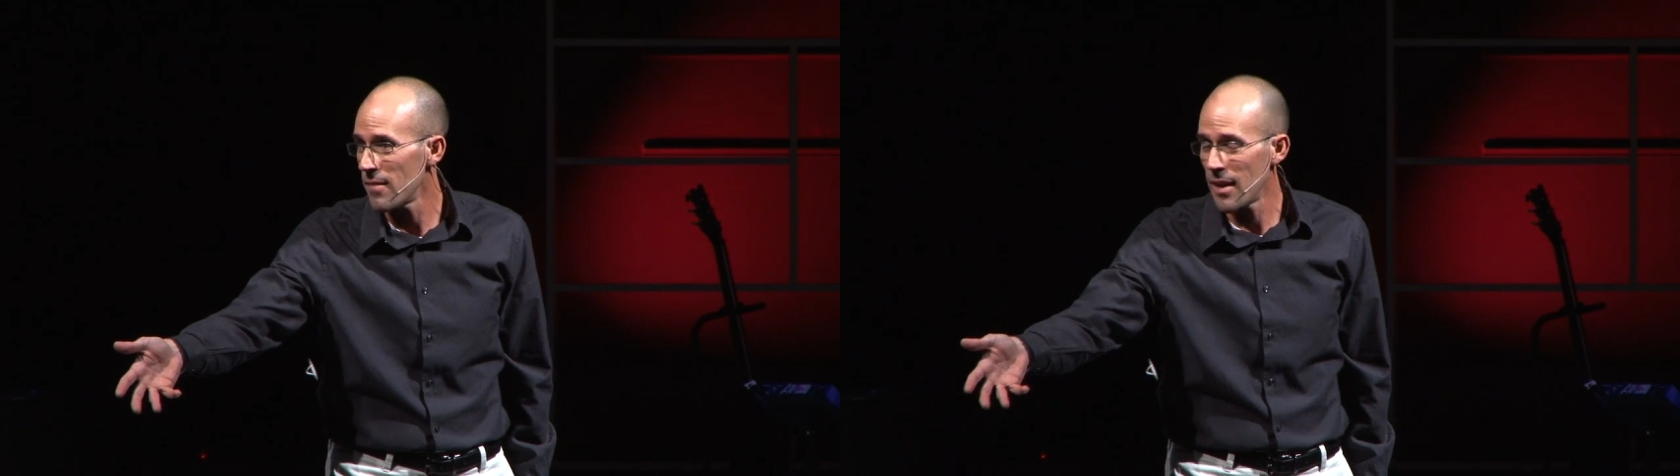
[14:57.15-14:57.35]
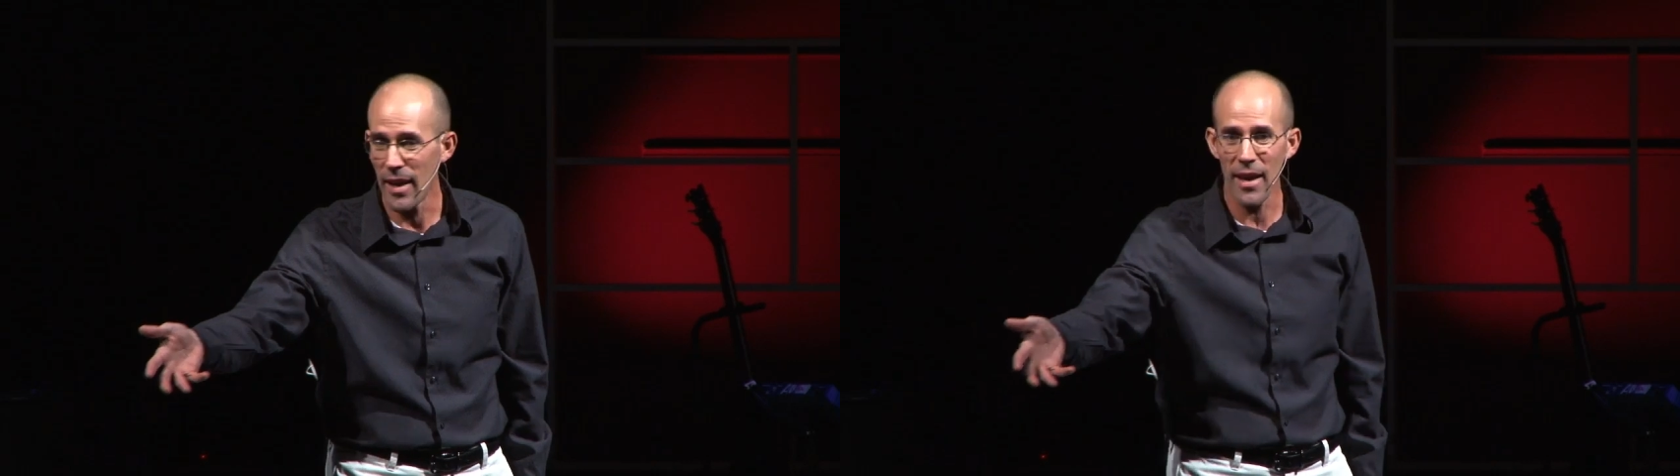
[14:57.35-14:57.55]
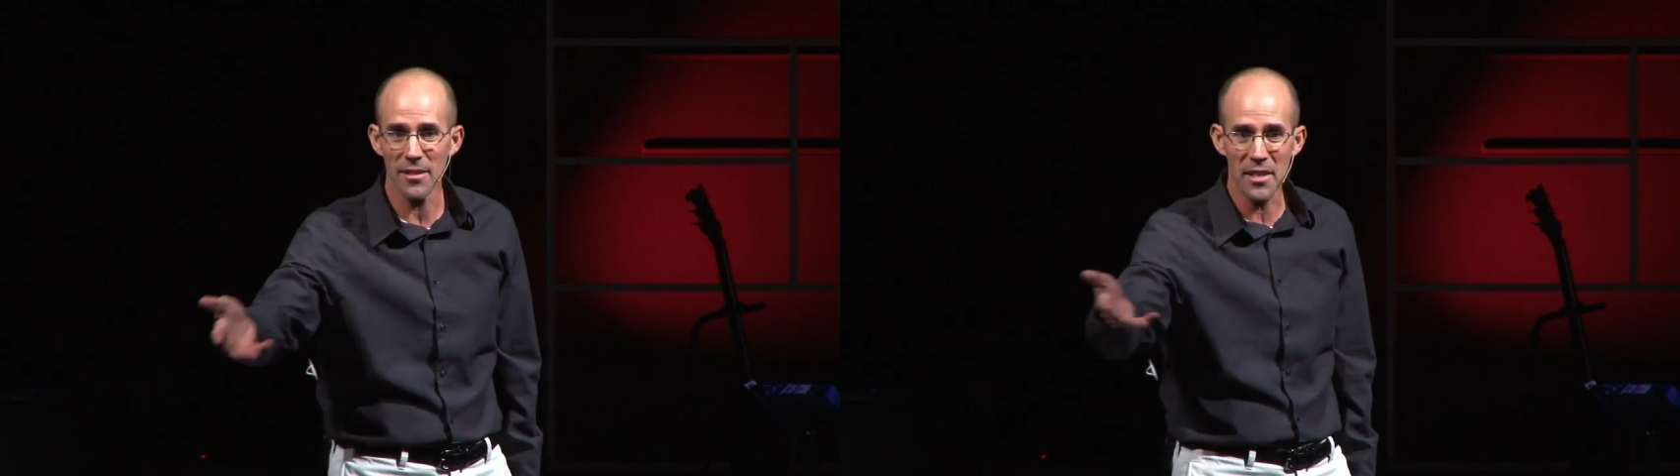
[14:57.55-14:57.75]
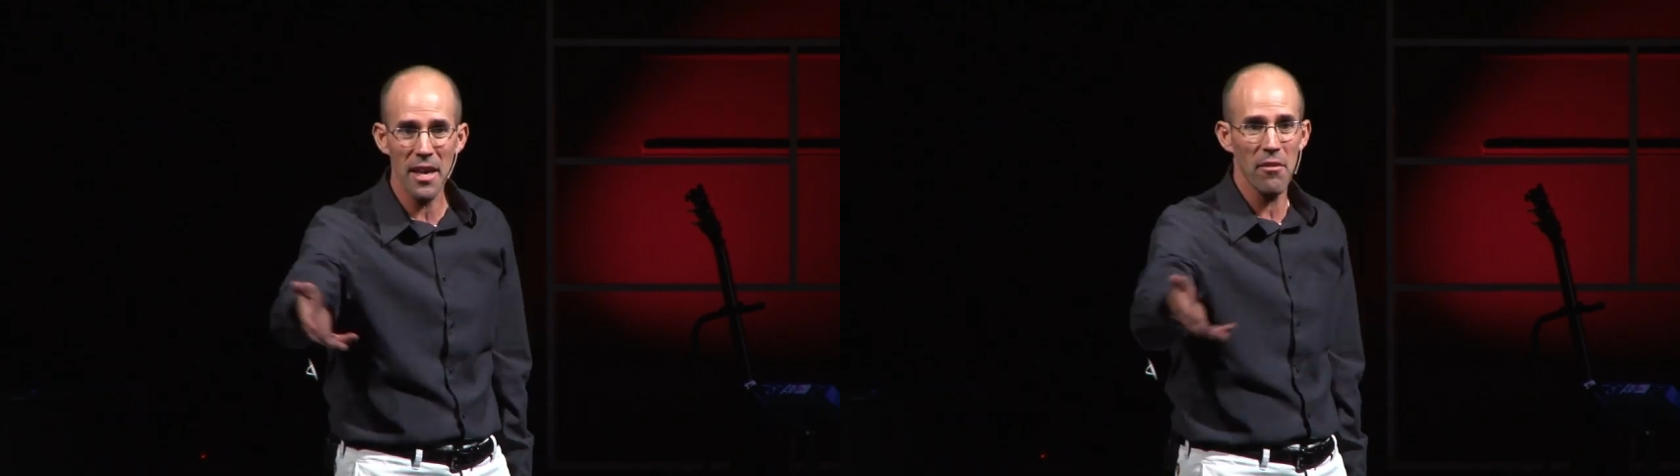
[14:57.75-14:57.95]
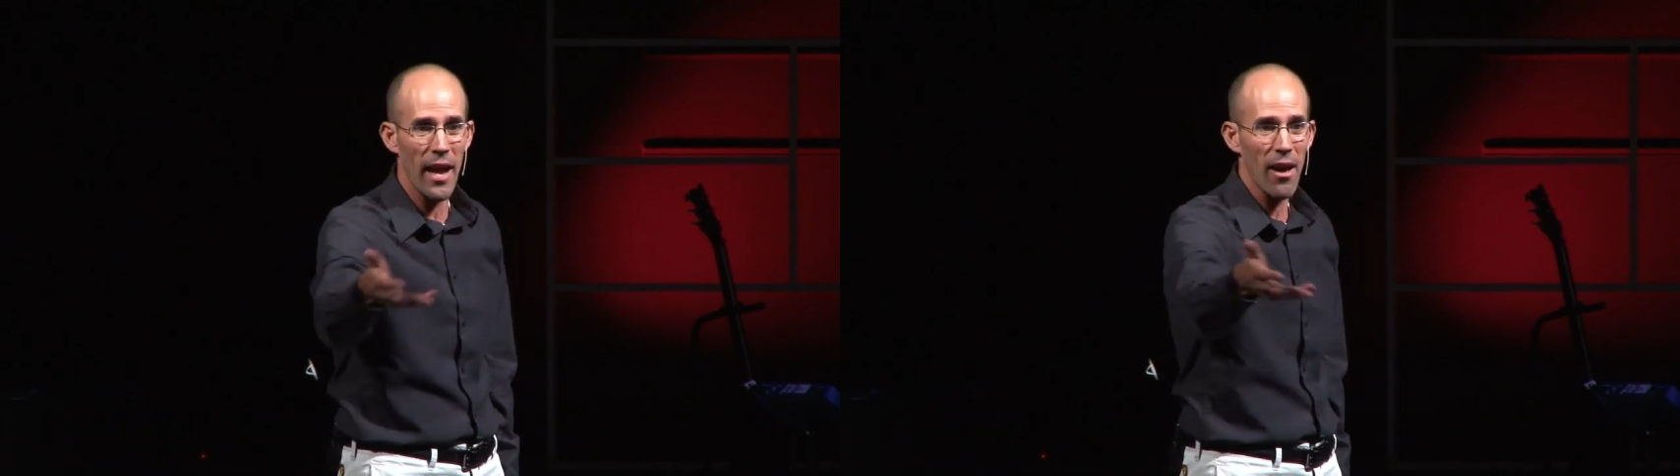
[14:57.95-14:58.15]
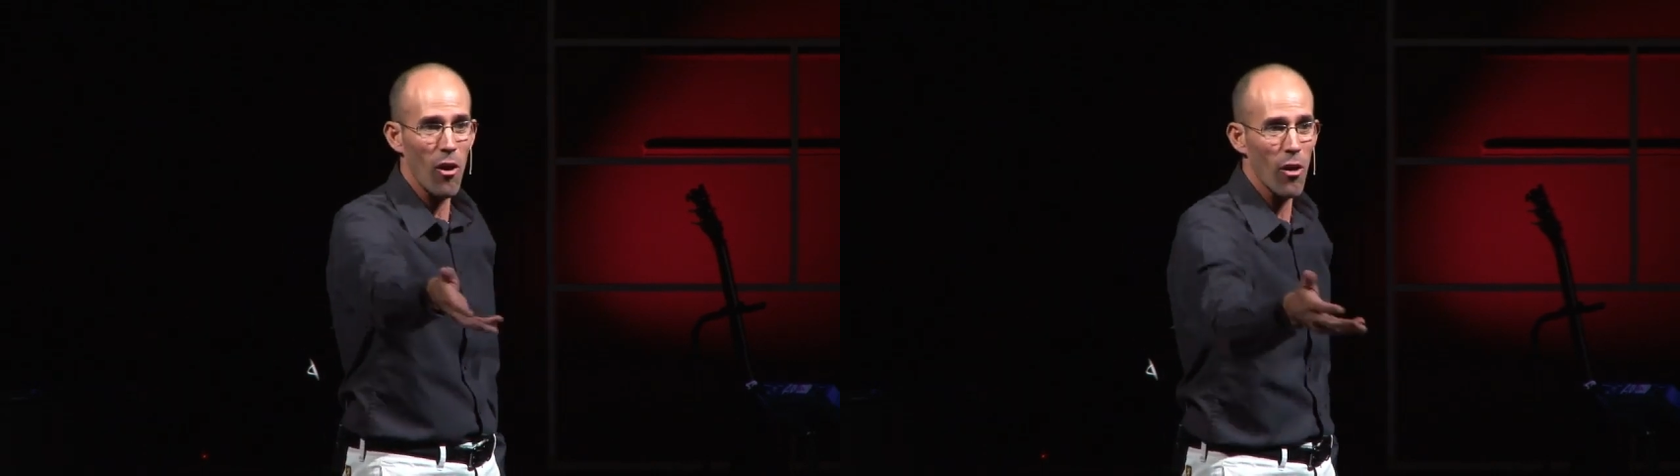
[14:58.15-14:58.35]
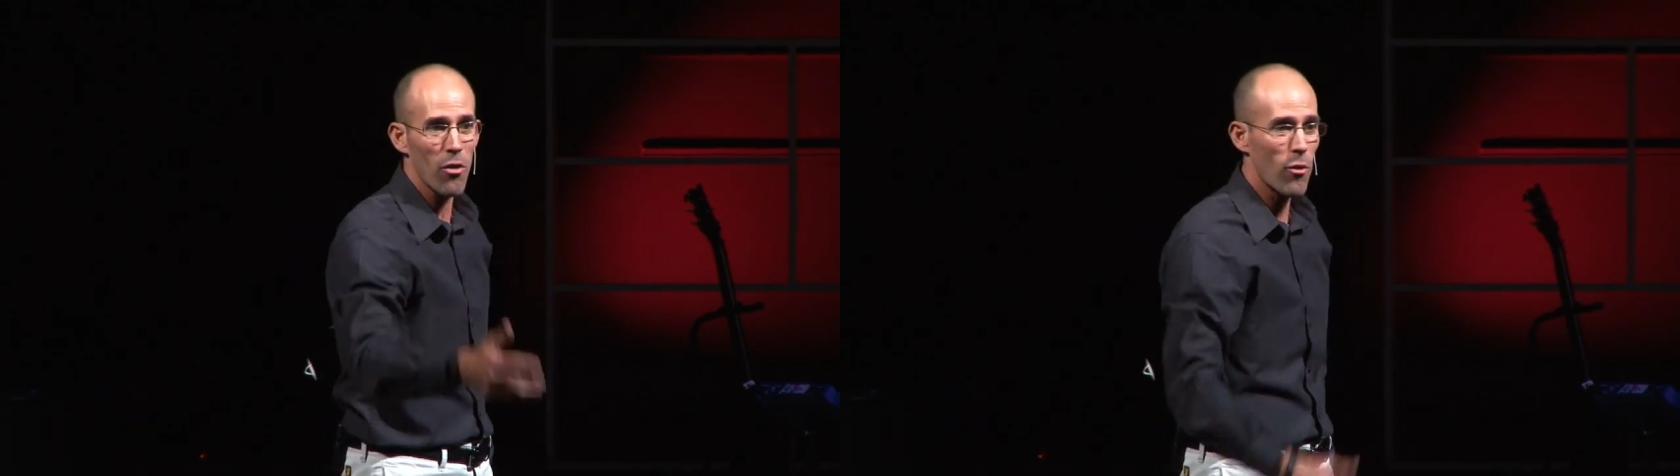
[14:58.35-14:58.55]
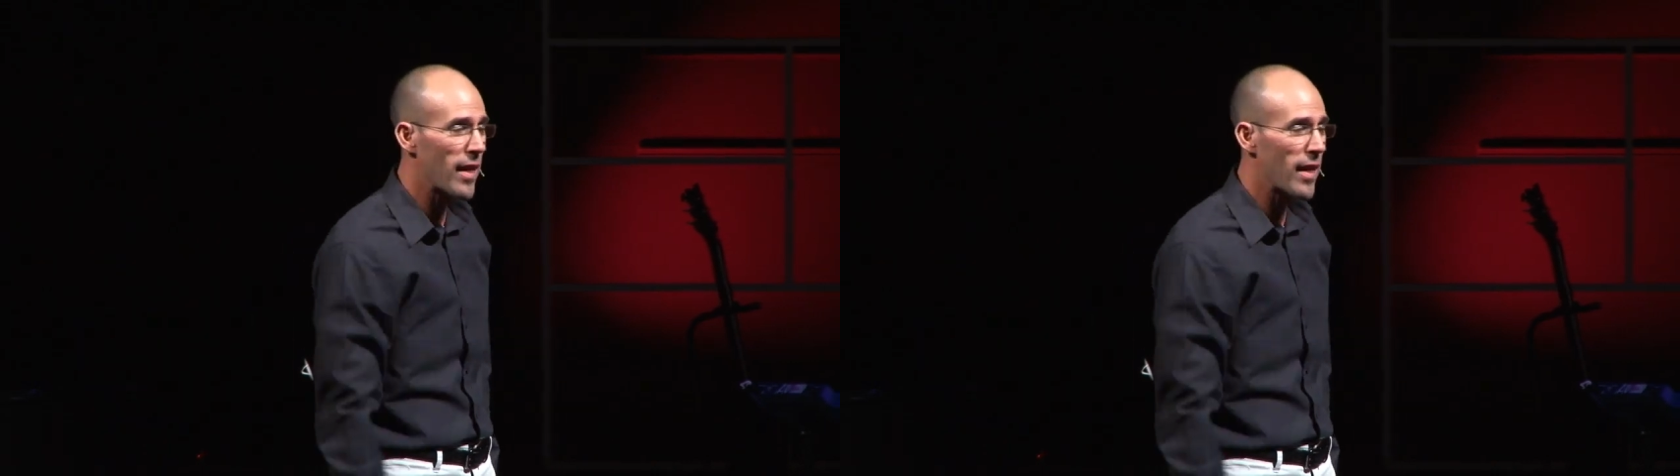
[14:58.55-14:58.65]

He has given out all authority.